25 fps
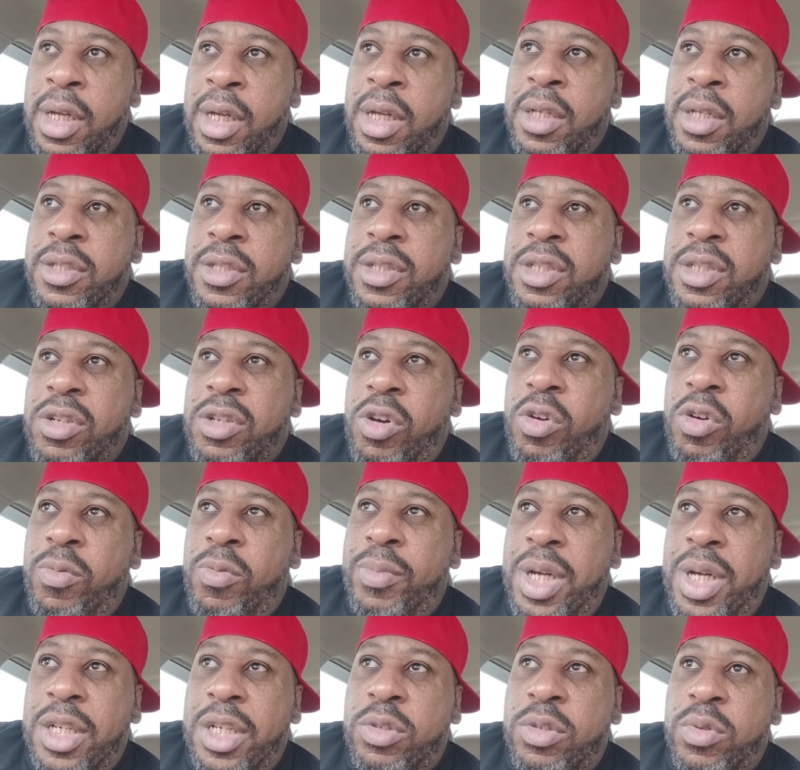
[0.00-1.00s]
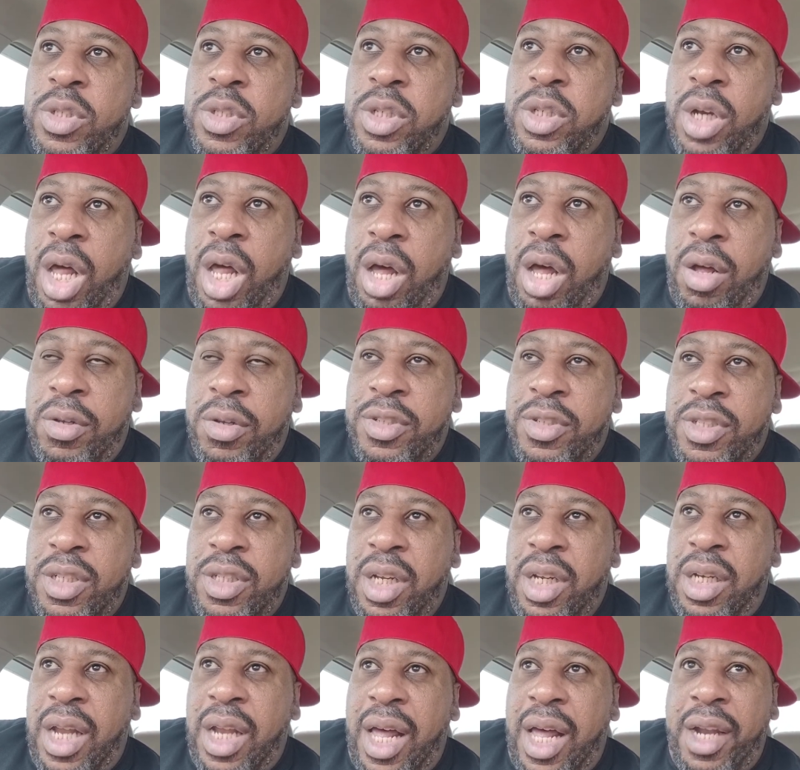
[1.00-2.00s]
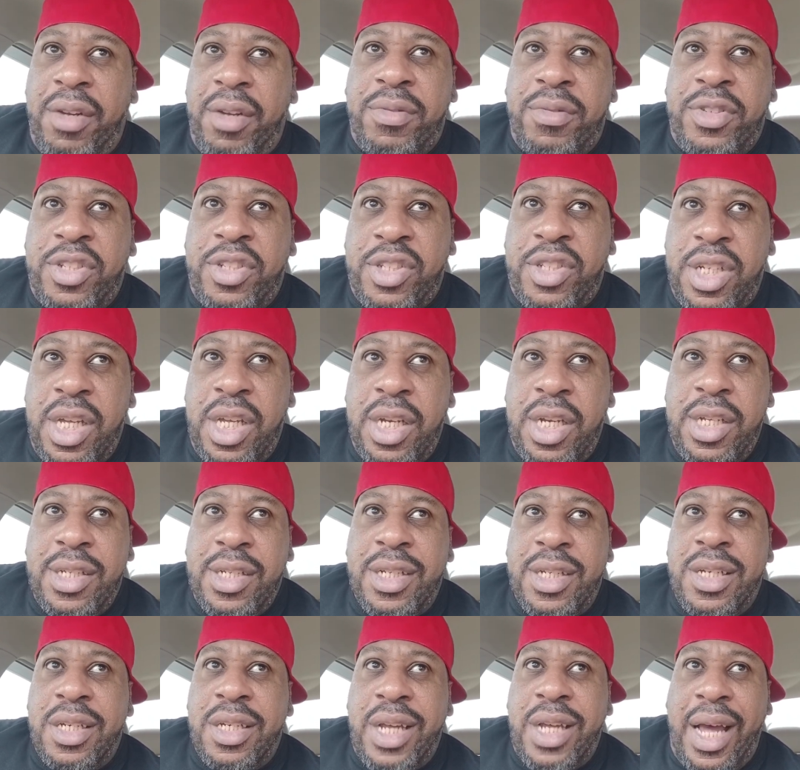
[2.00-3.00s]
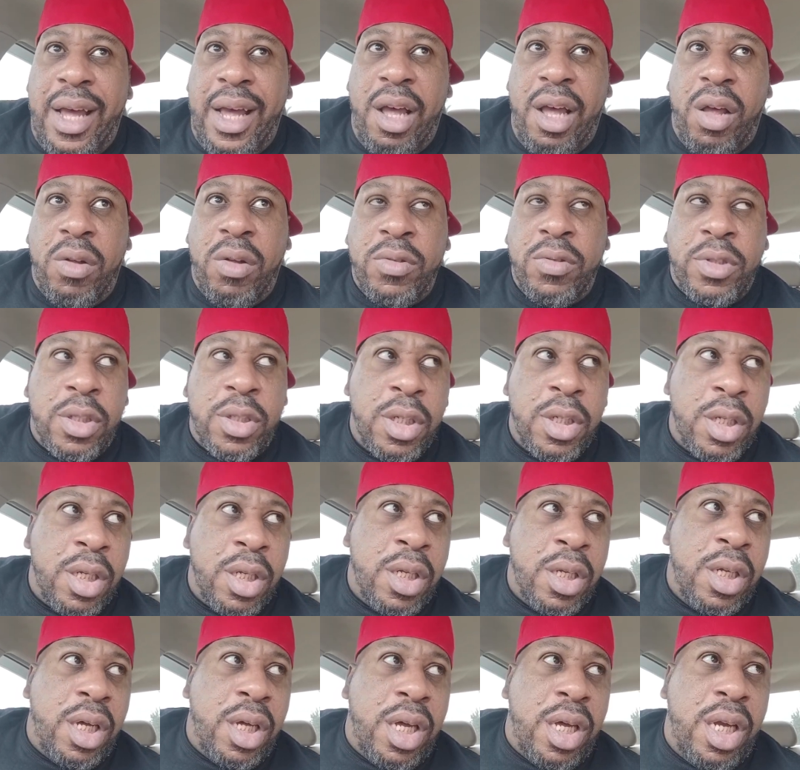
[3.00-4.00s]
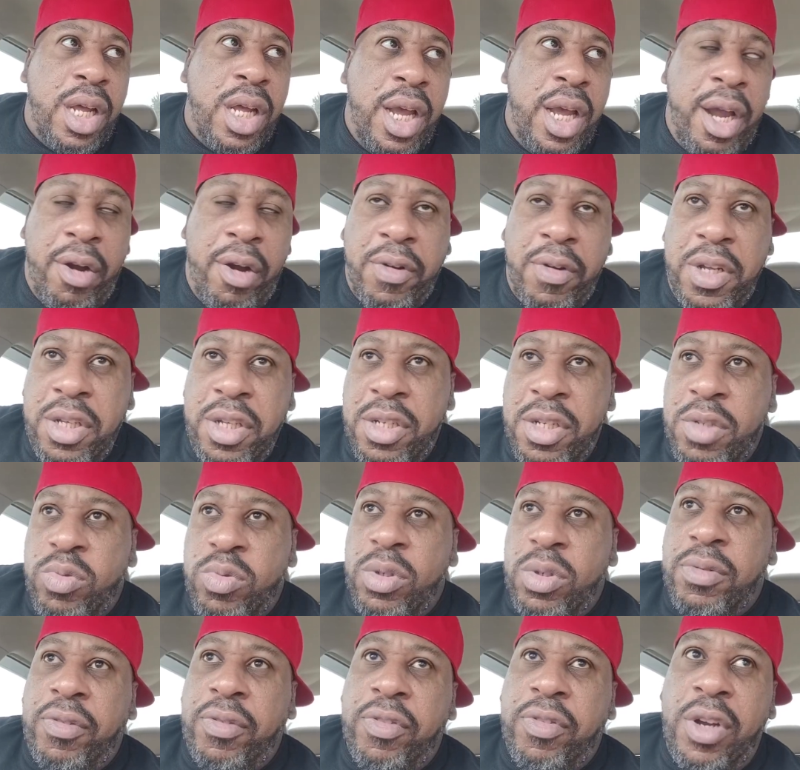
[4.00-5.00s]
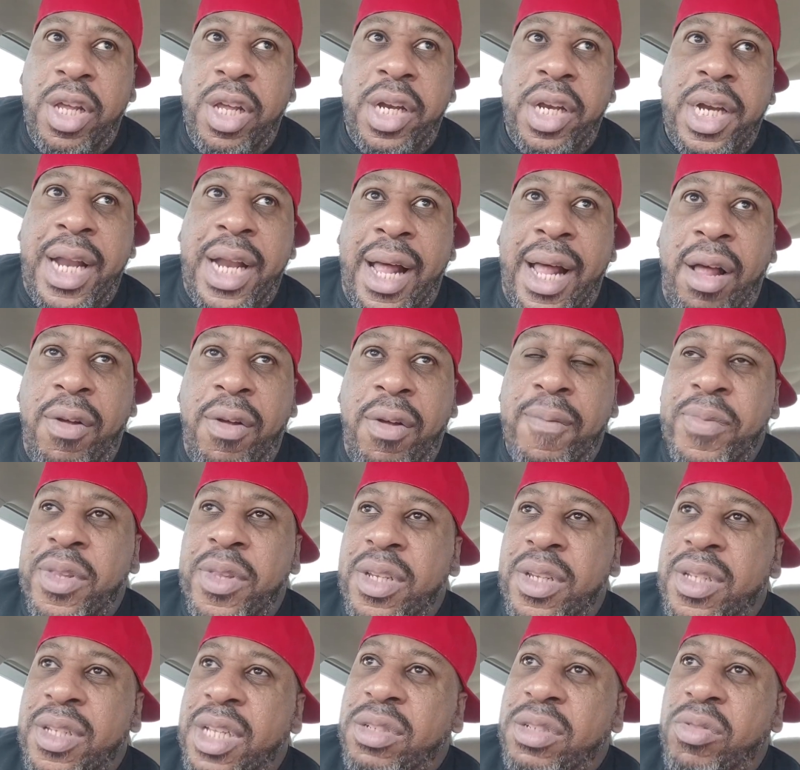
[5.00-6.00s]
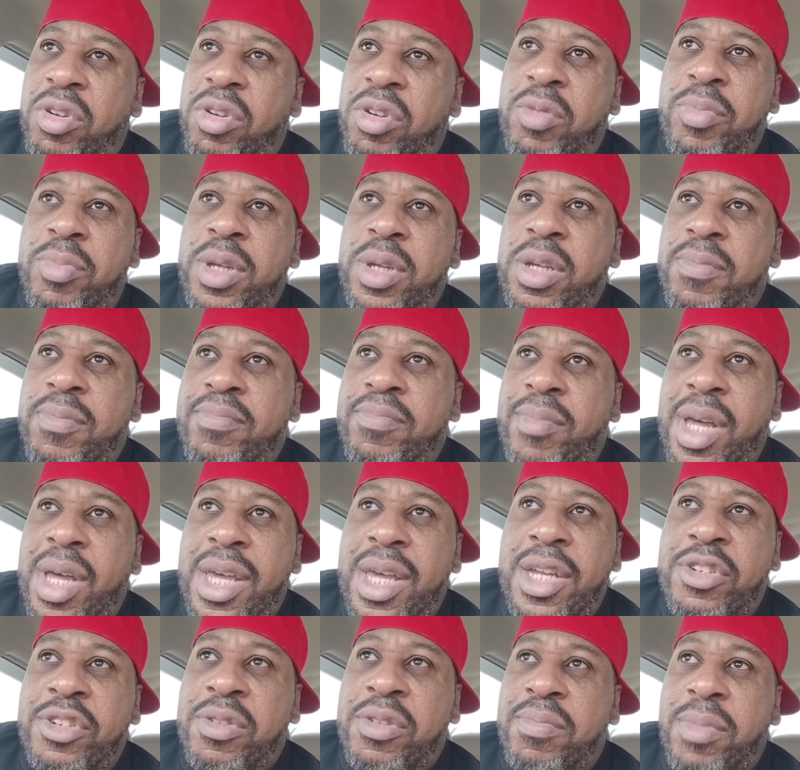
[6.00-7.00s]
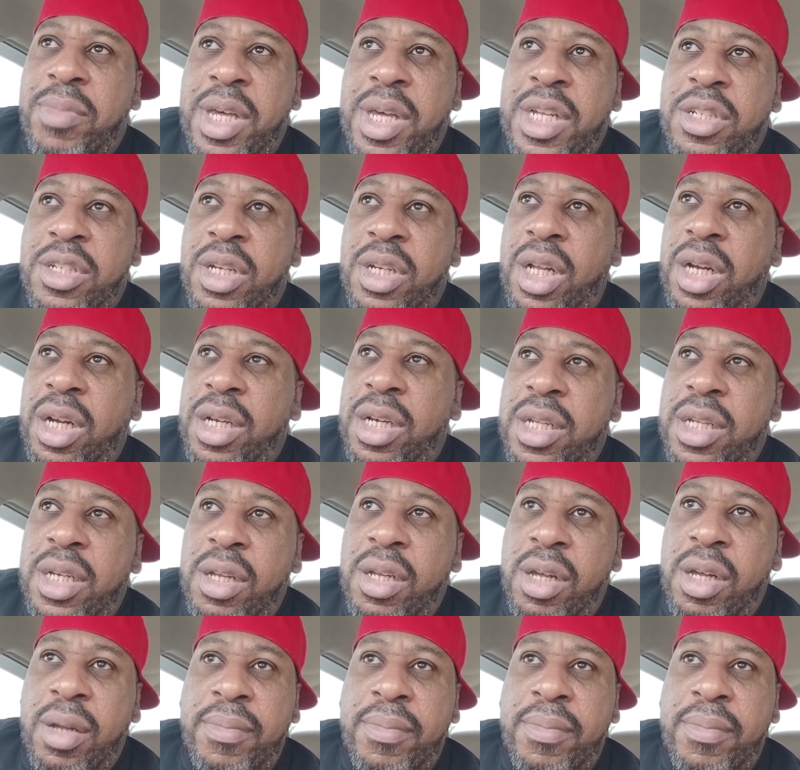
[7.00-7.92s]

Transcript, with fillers: So much was lost. A lot of cities and towns and areas was flooded out. That's going to be major, major cleanup.